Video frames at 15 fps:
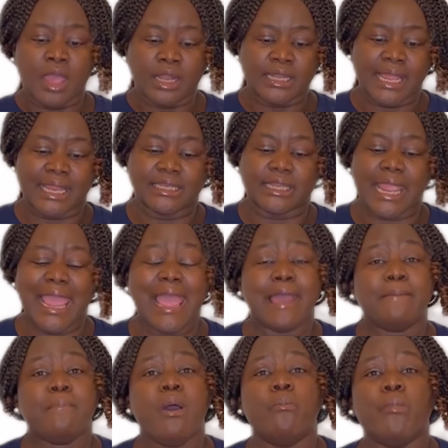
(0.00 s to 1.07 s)
Then the
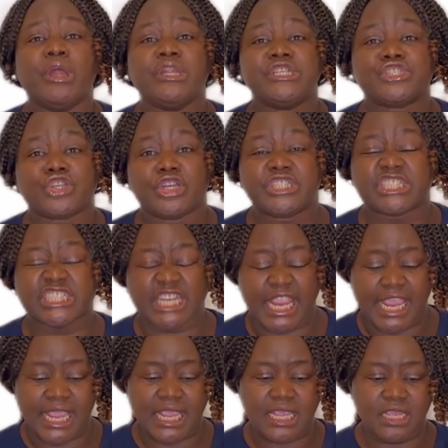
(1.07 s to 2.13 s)
M, monitor
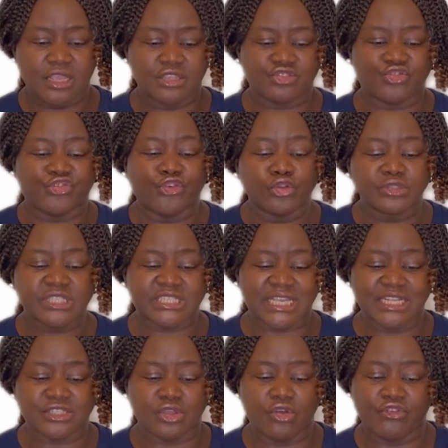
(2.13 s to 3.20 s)
J's full
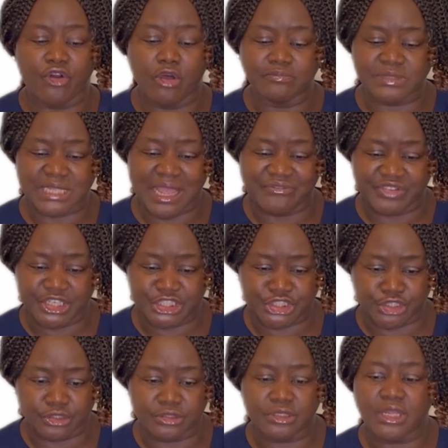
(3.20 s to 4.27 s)
set of
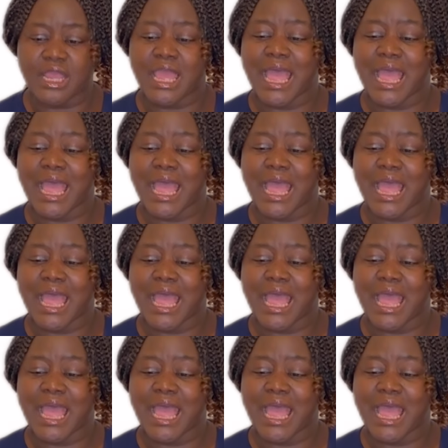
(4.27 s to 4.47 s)
observation